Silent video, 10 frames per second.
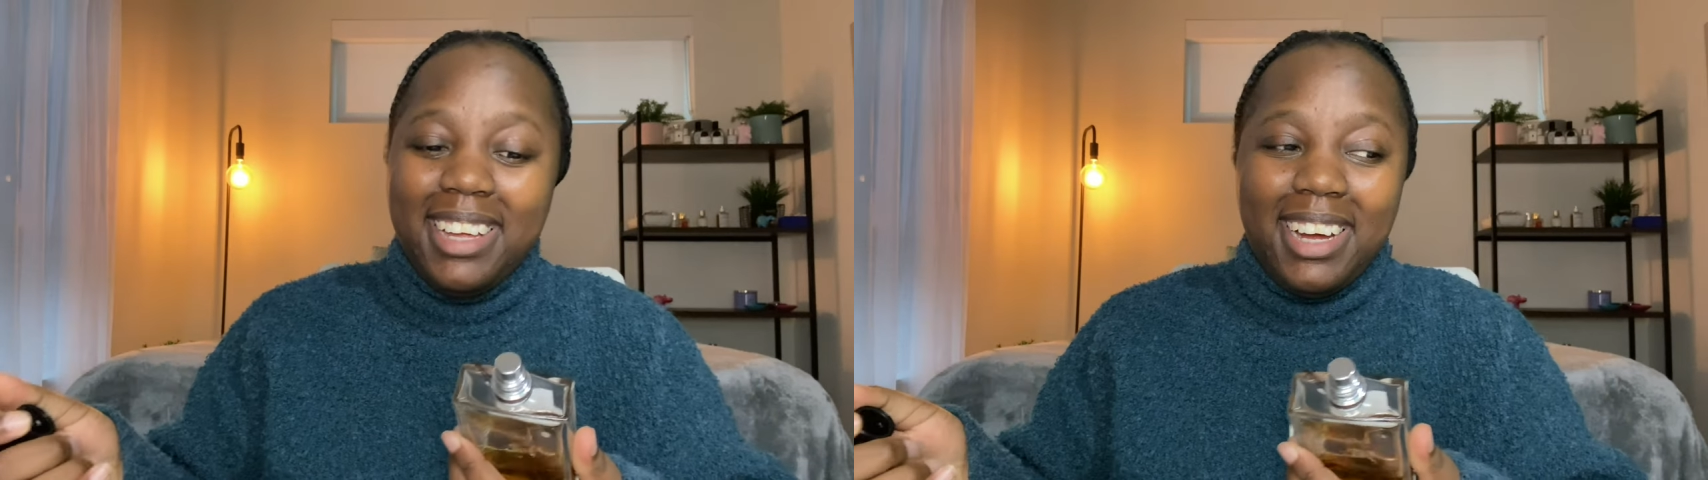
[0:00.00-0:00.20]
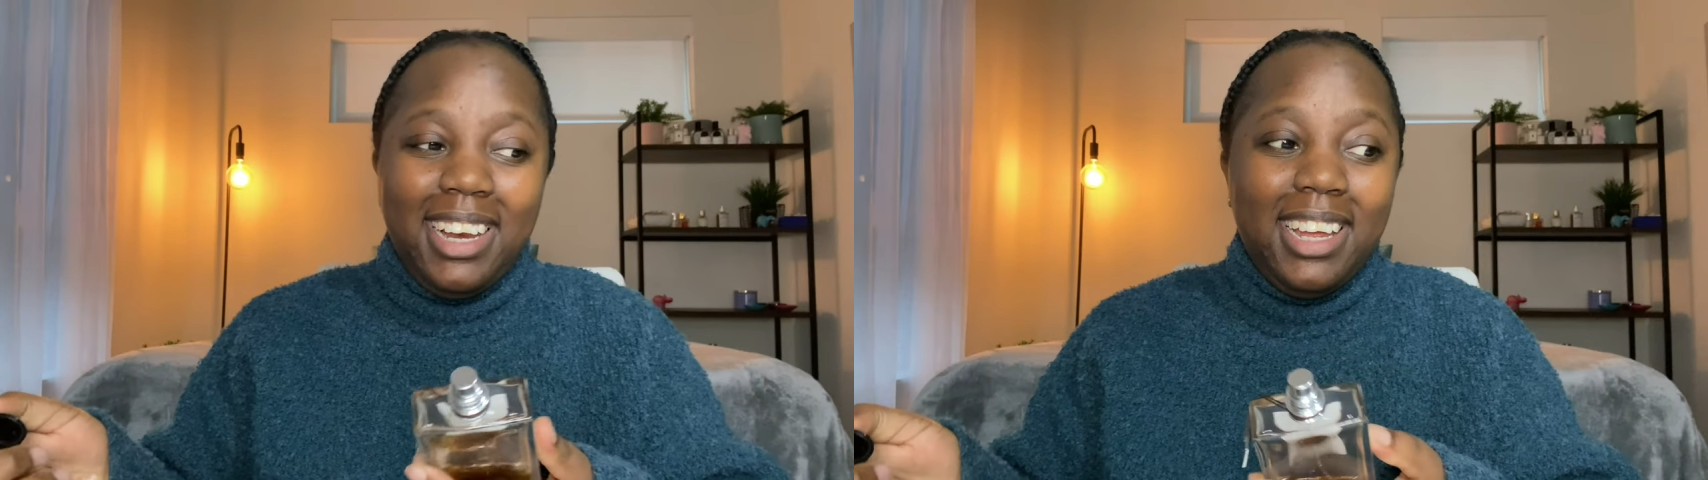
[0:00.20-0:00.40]

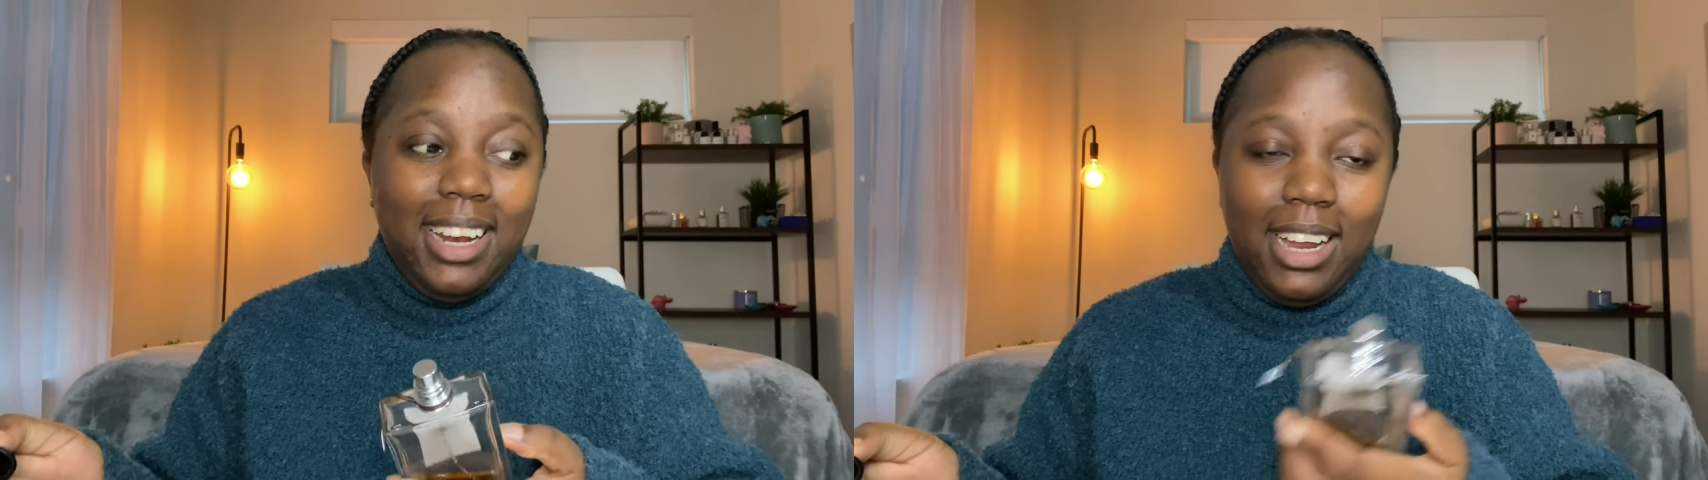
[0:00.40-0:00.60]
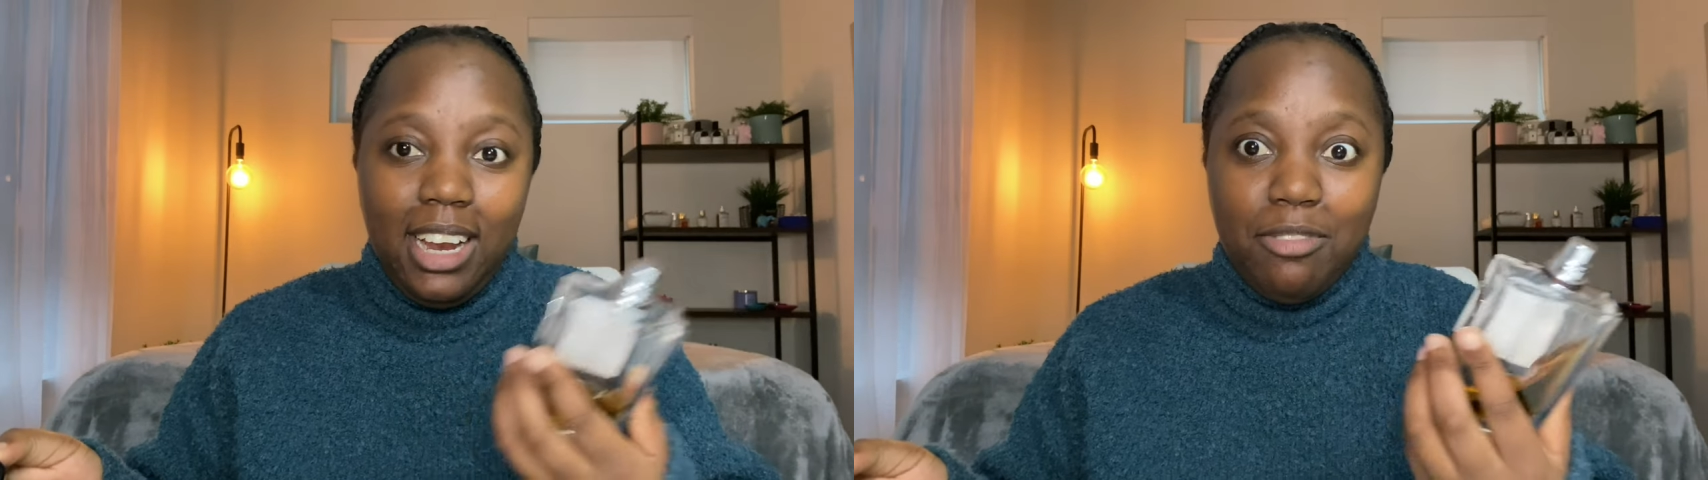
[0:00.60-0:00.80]

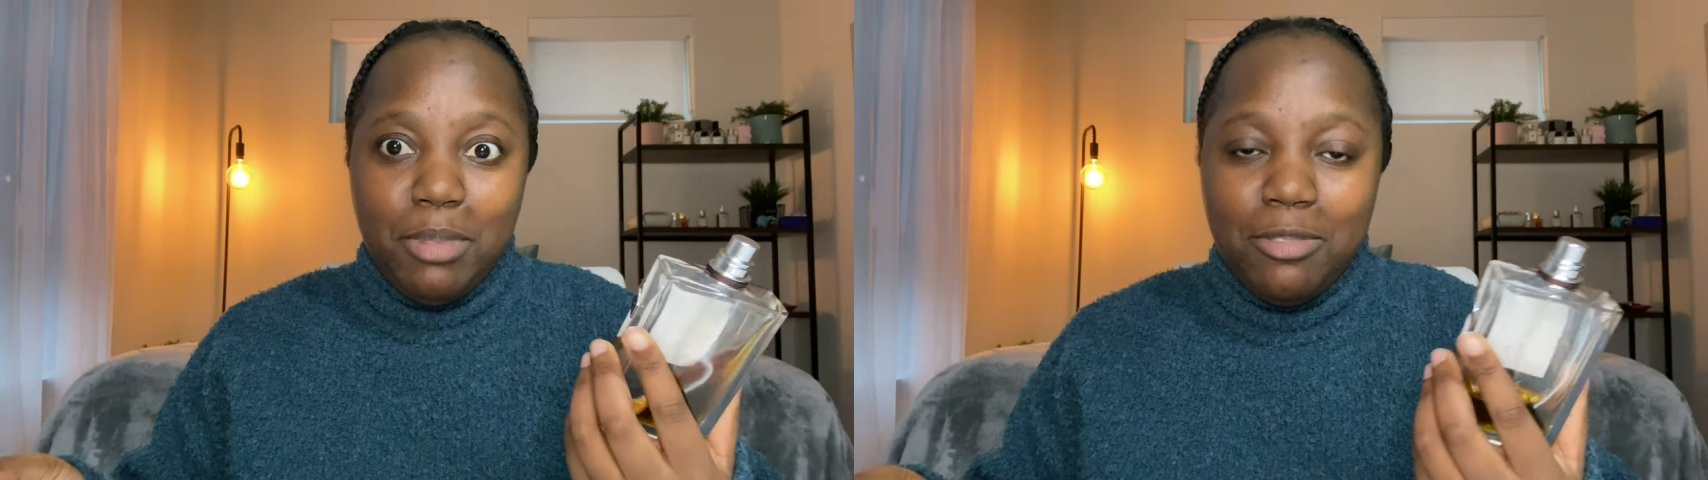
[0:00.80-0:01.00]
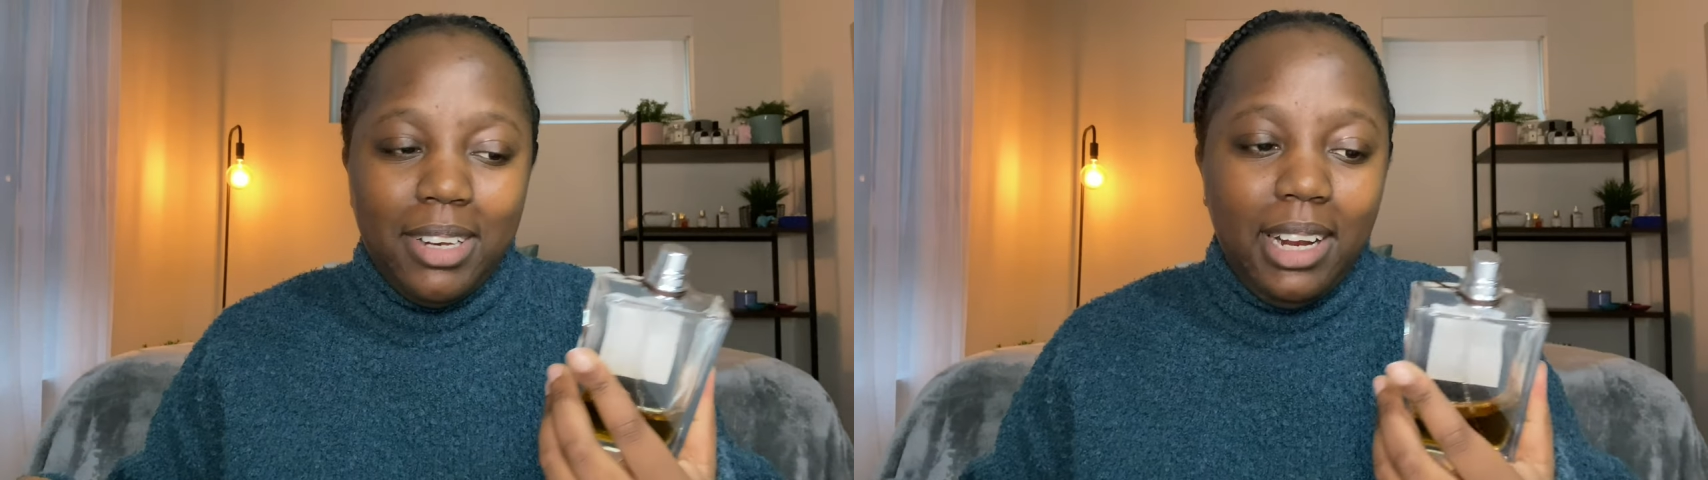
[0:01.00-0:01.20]
Clearly, I love
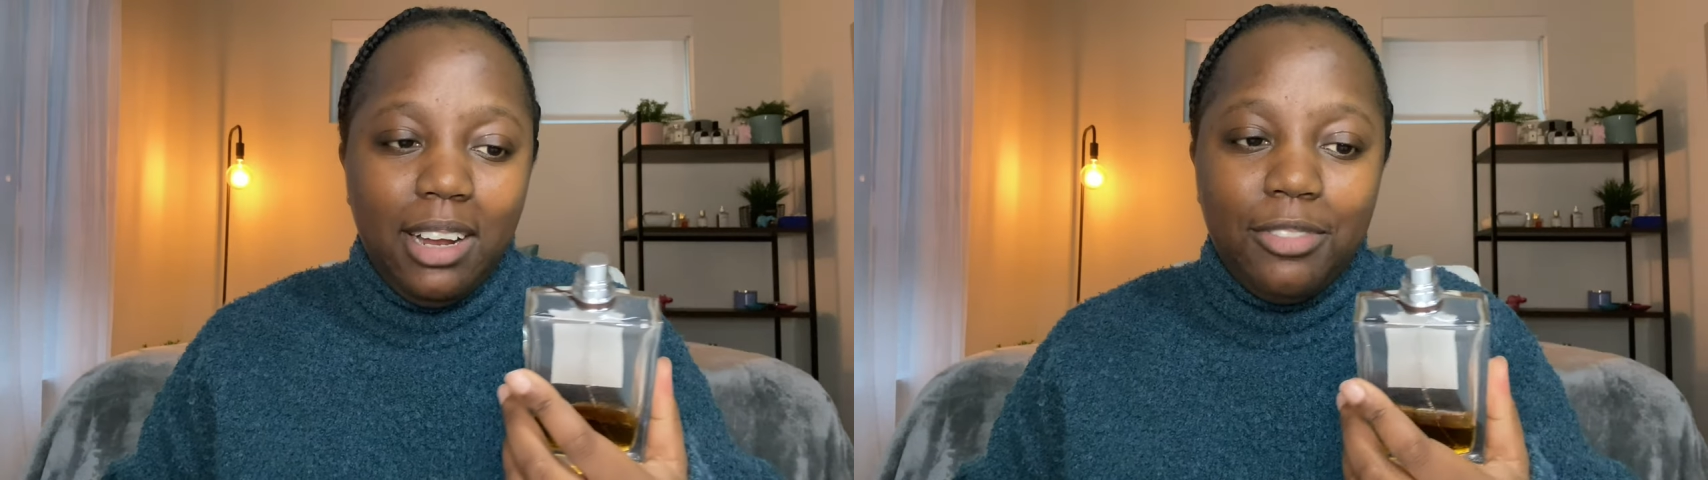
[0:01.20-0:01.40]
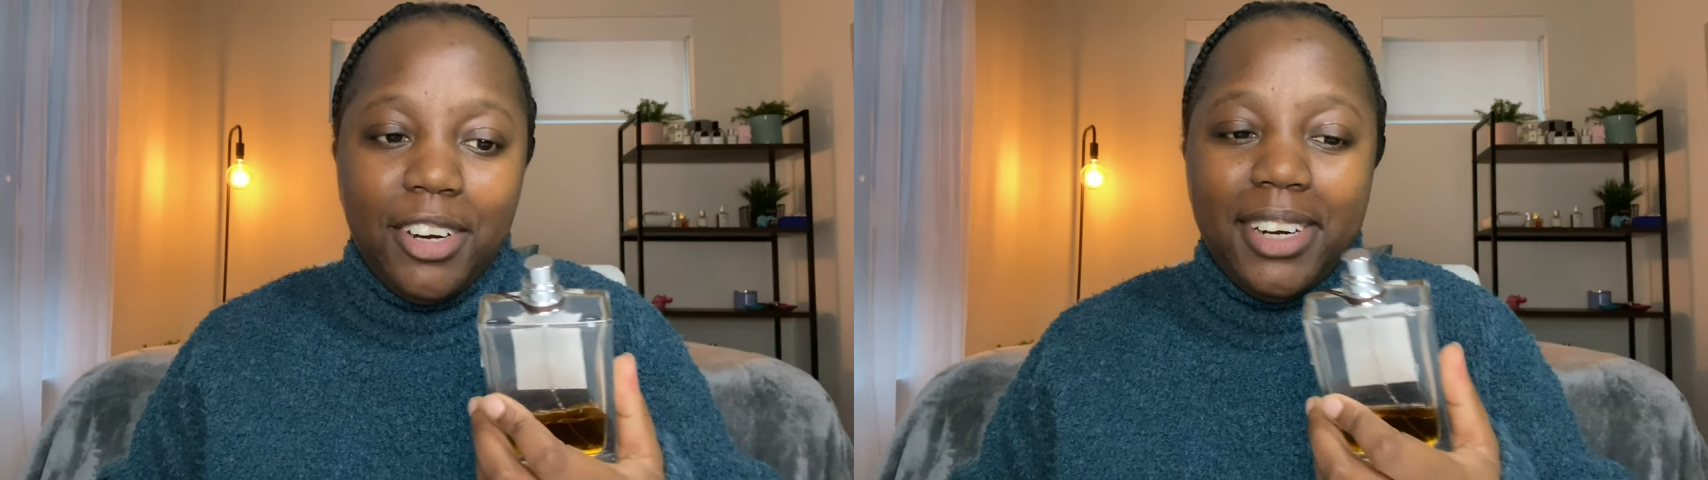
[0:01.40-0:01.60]
my
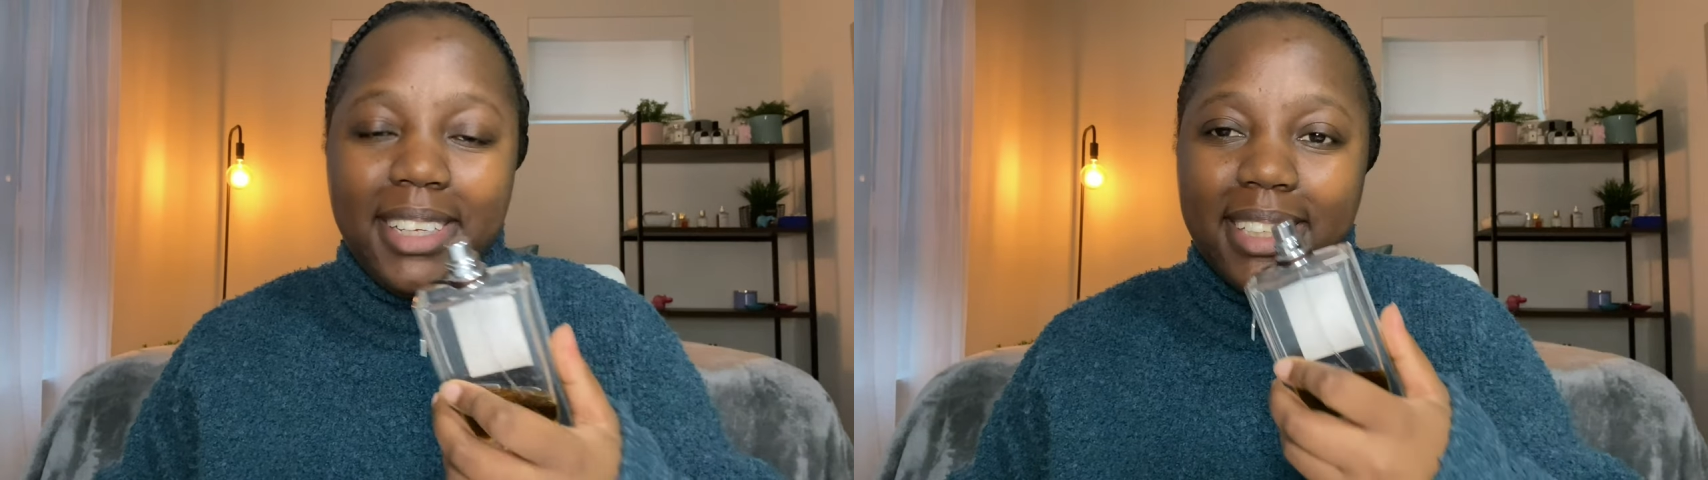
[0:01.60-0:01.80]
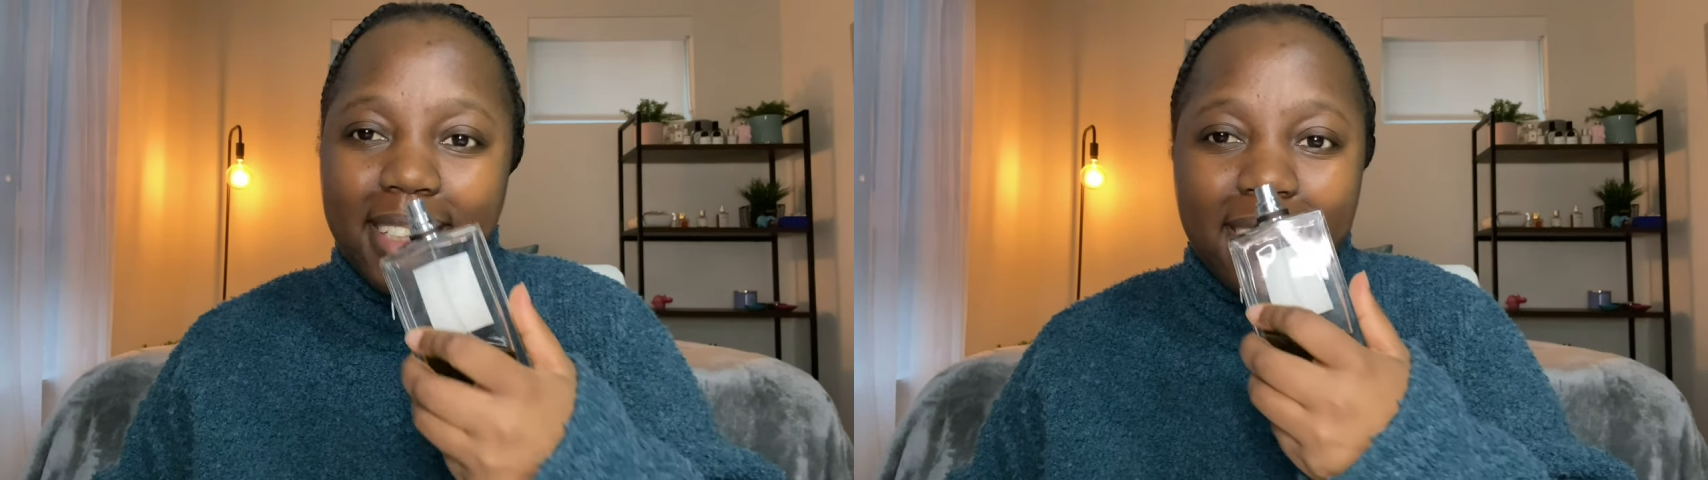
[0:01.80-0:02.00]
vanilla
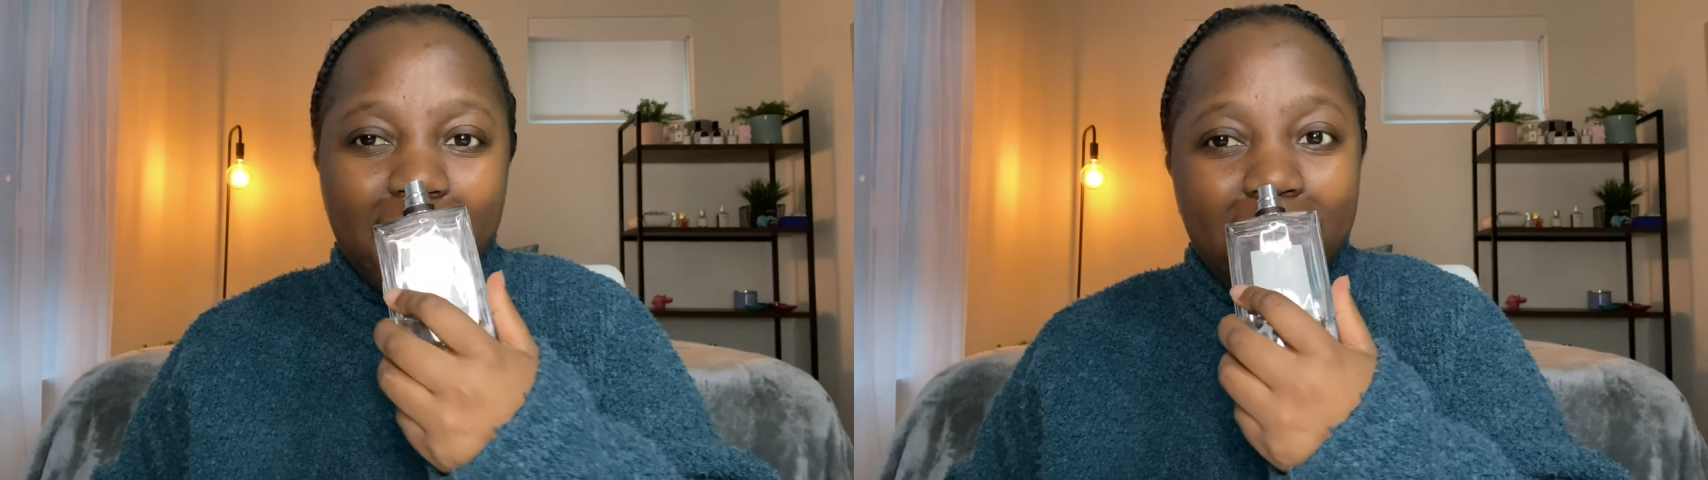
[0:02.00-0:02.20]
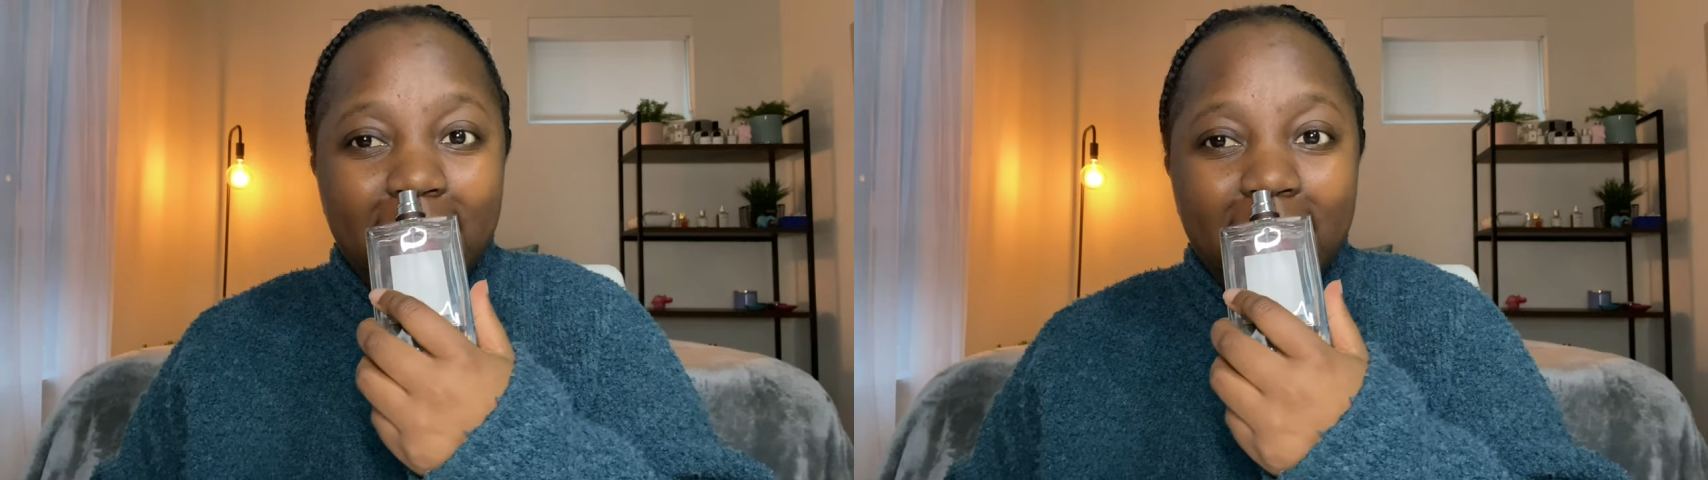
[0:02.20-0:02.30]
fragrances.